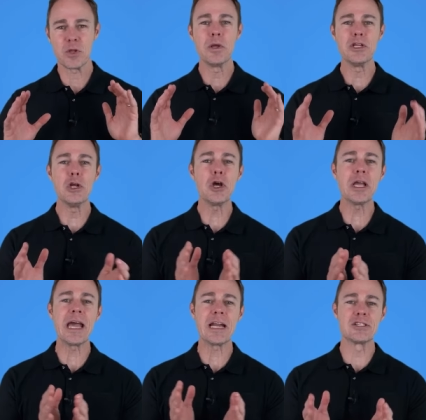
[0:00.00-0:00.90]
when you're
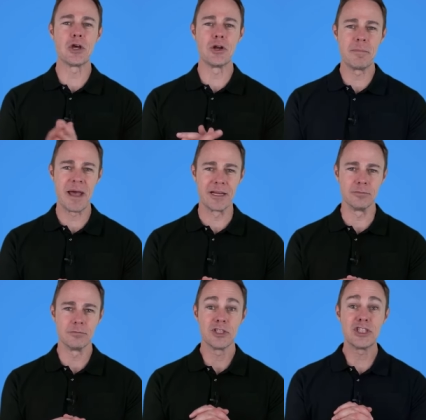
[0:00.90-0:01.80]
looking at a solar panel,
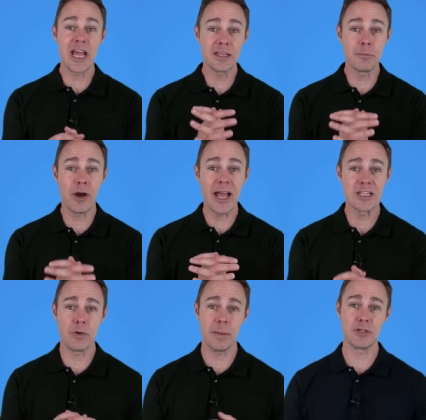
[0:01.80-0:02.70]
check the
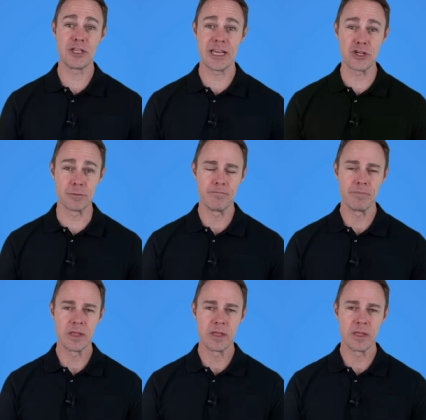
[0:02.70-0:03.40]
brand's reputation.